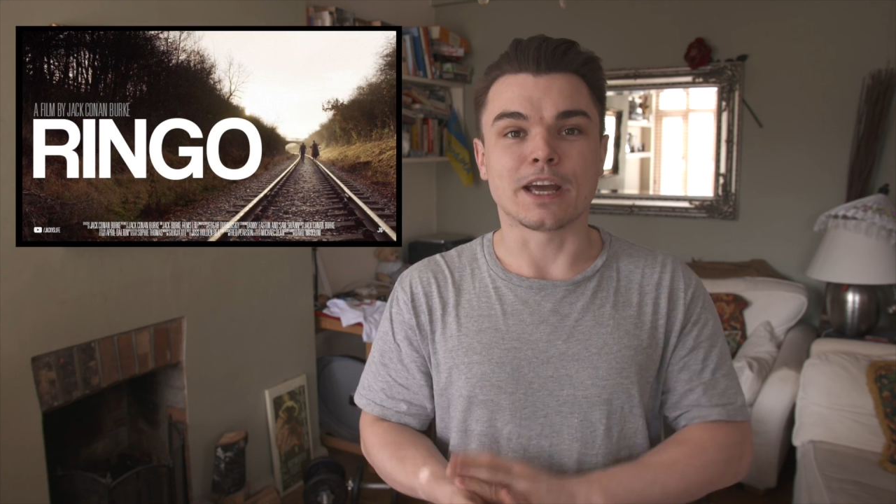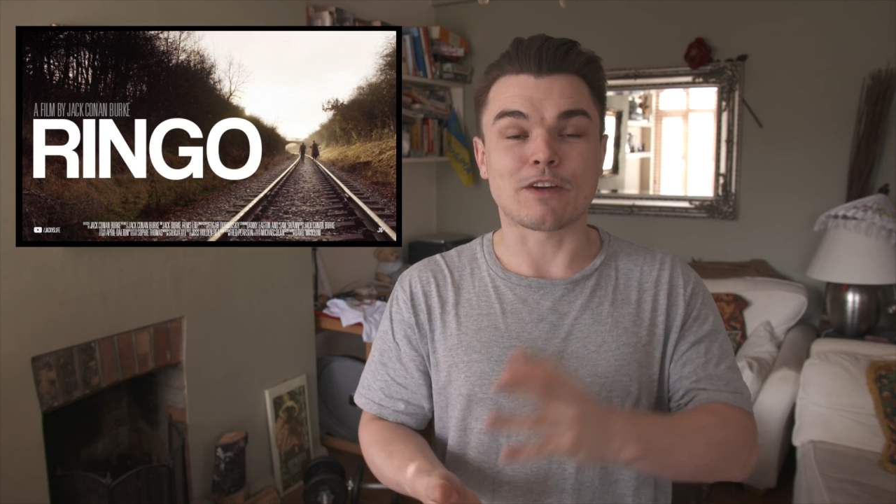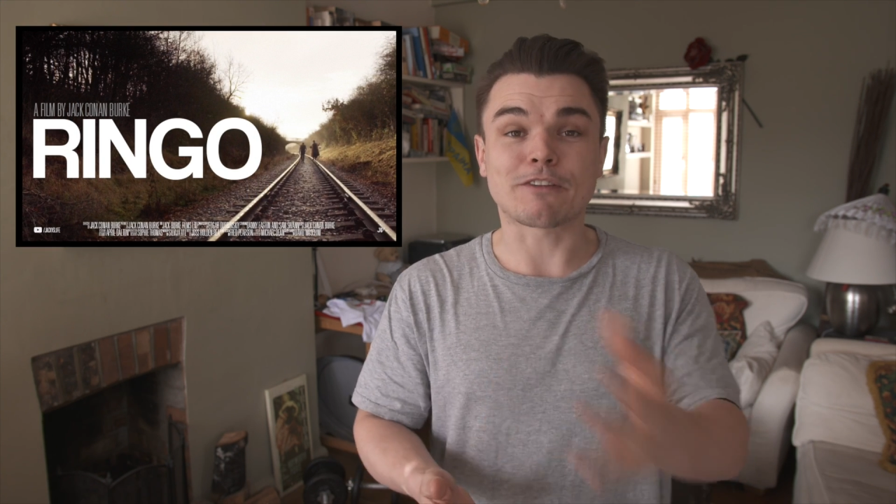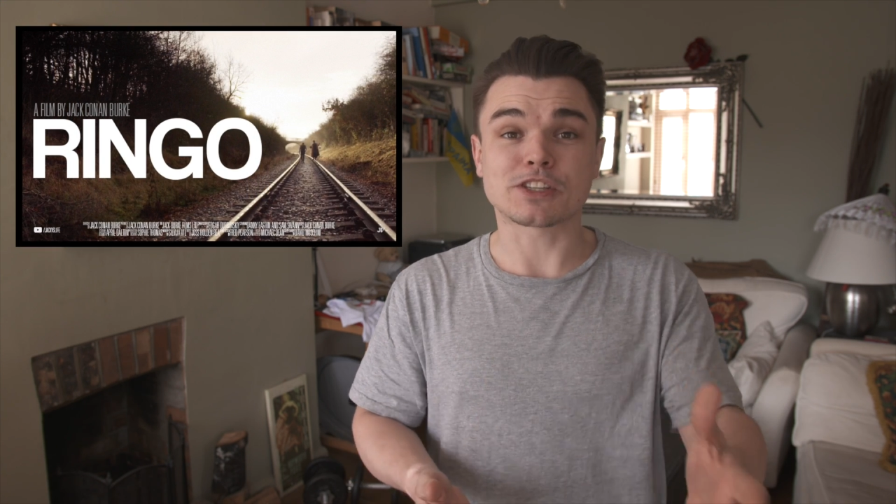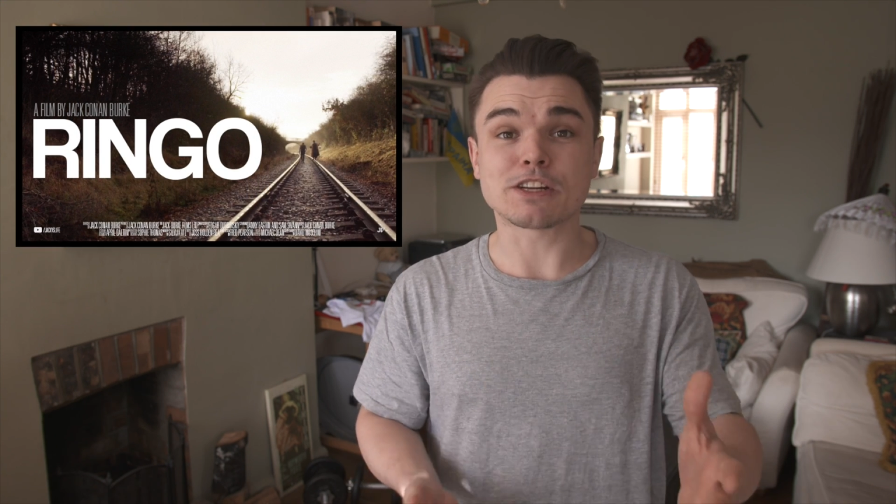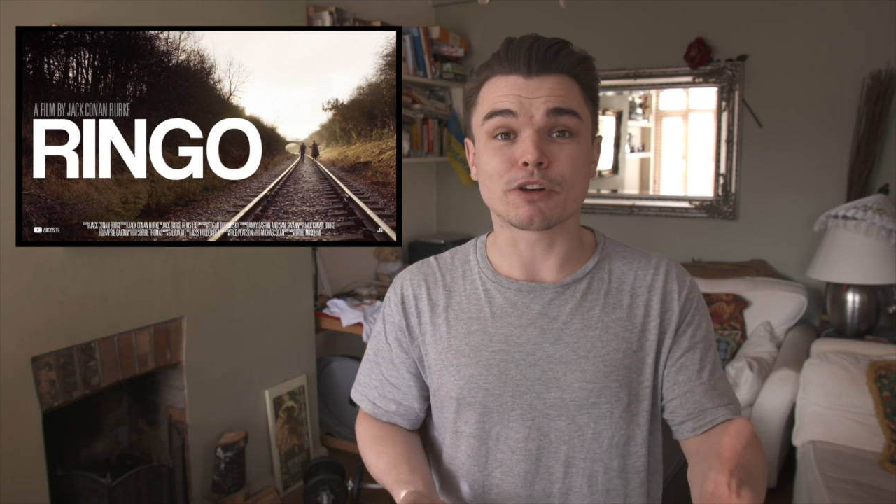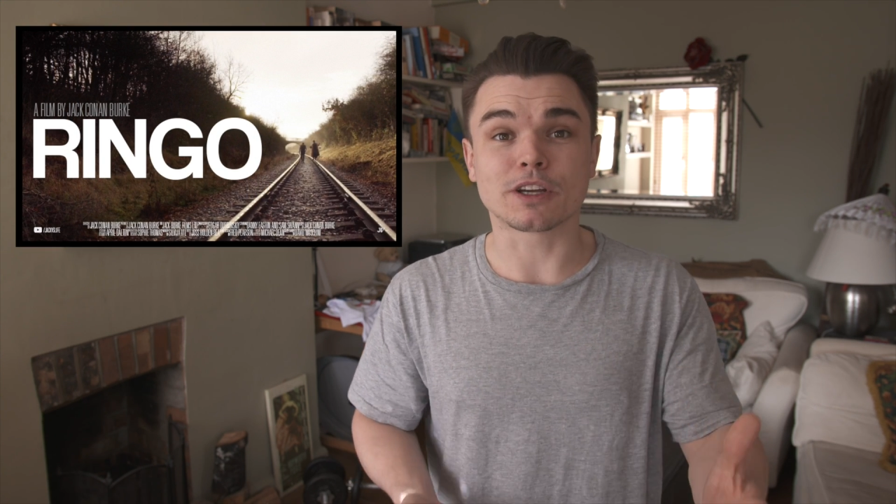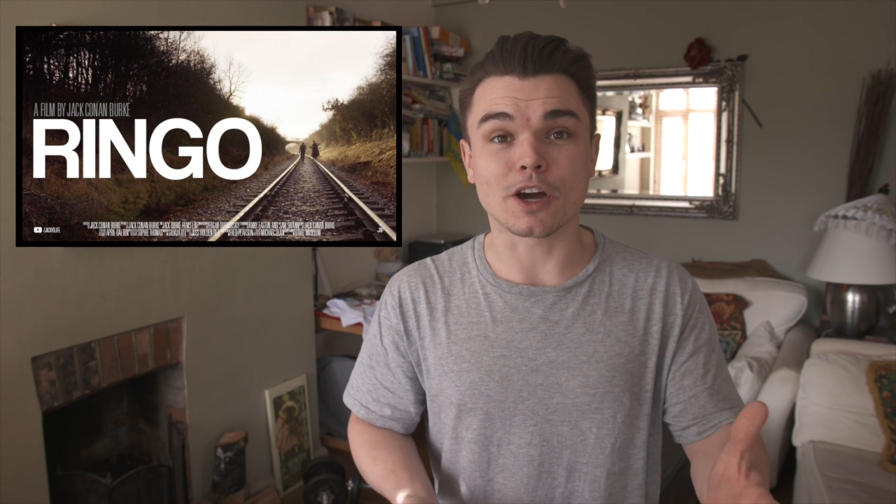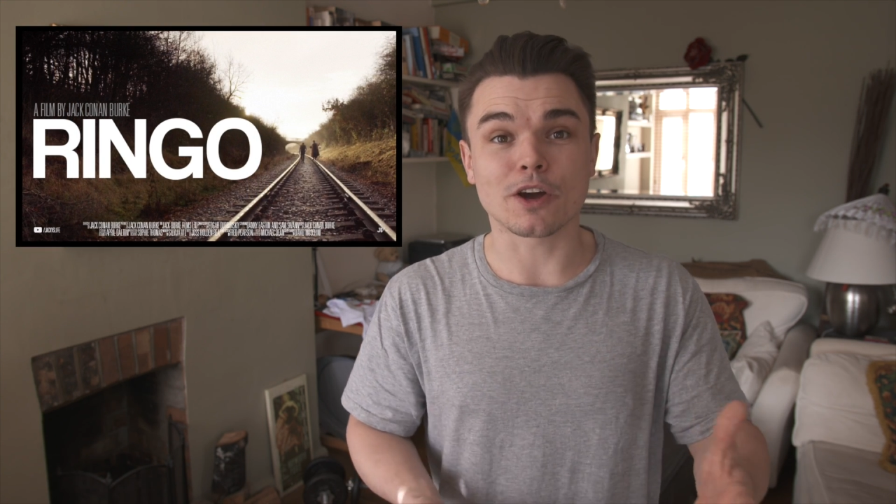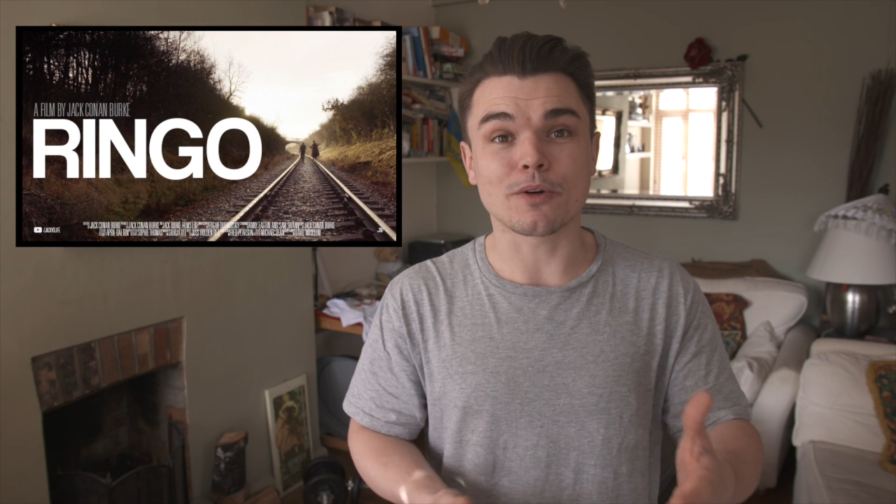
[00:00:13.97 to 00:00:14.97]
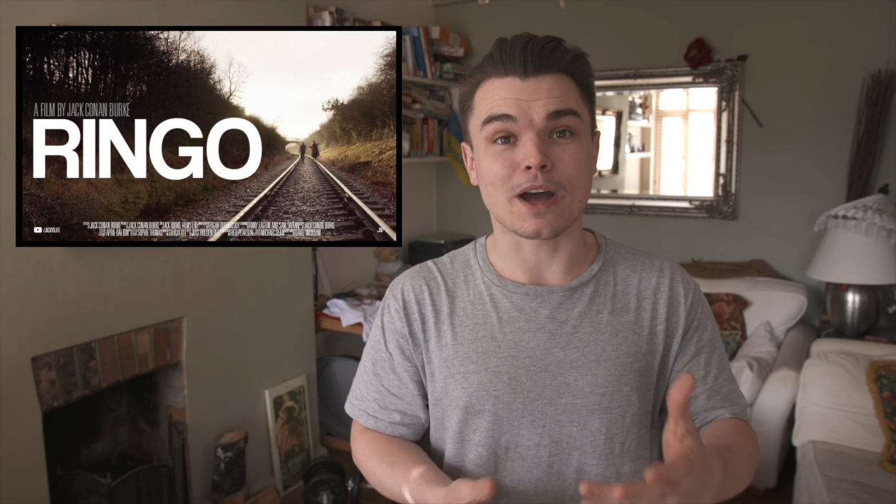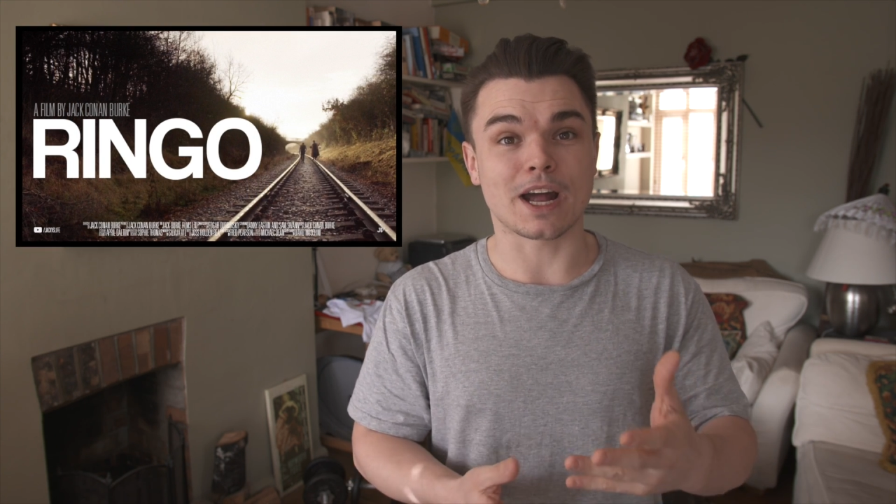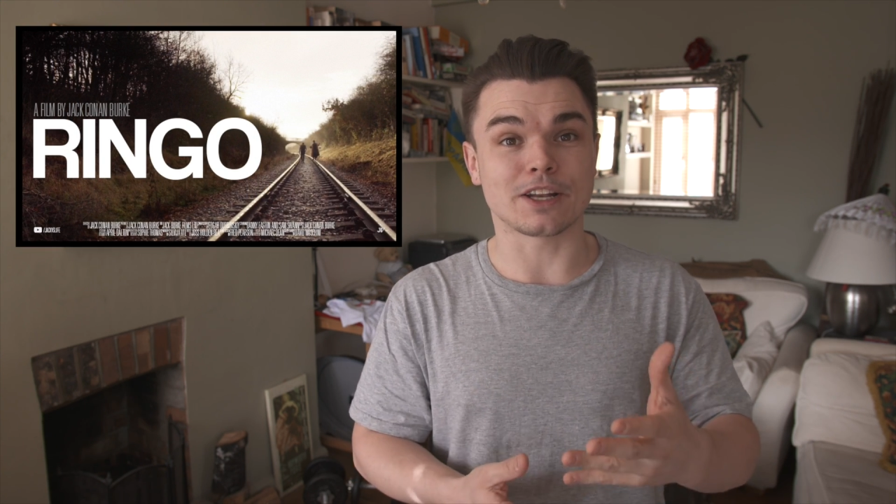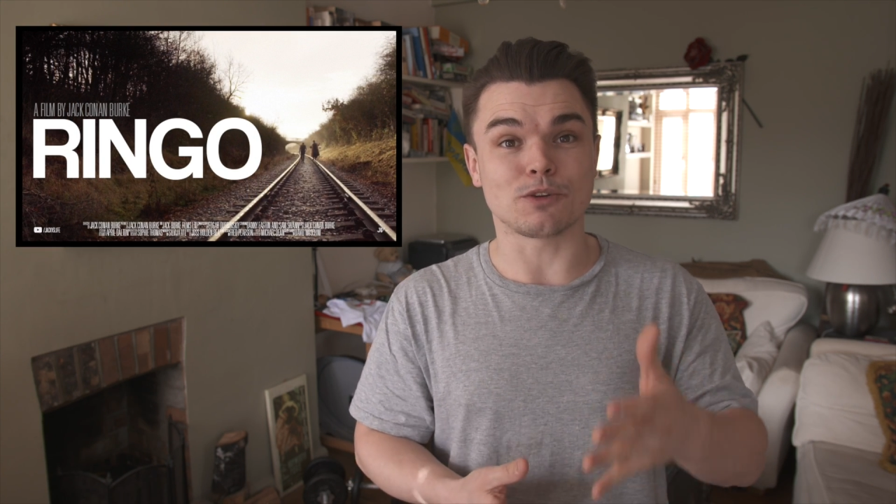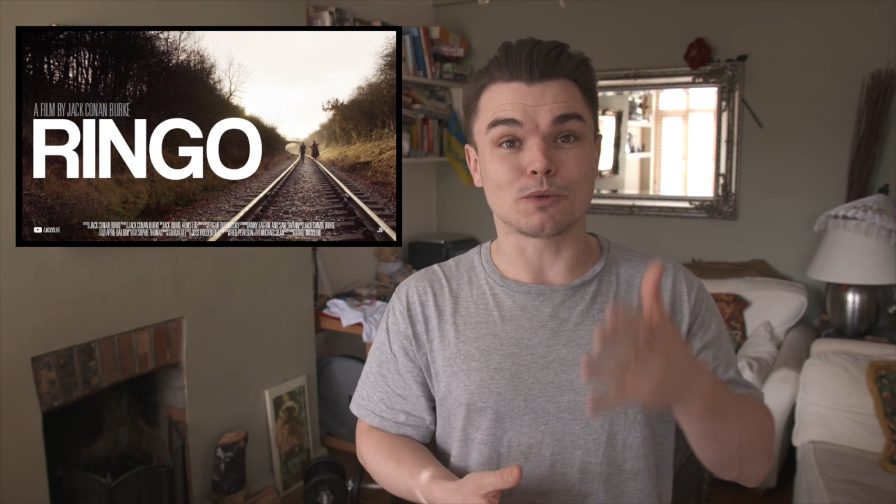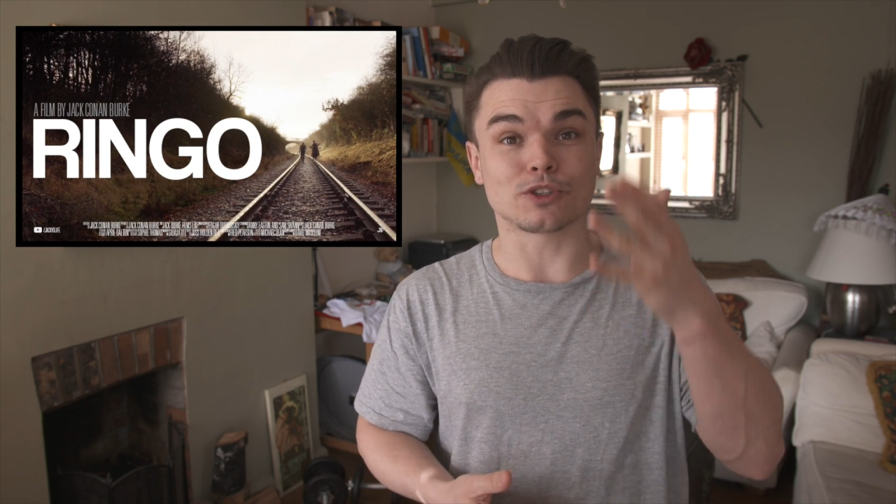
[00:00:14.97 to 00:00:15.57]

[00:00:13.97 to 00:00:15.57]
If you haven't seen Ringo and you